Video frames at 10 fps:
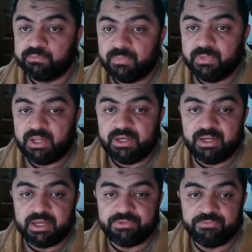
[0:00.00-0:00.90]
and
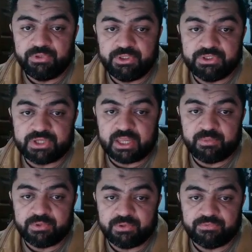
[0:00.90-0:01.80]
let me type
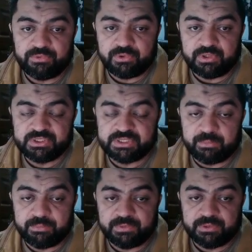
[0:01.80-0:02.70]
here, for
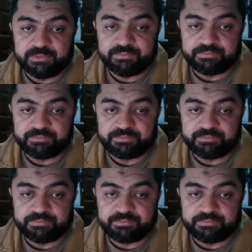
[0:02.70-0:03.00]
example,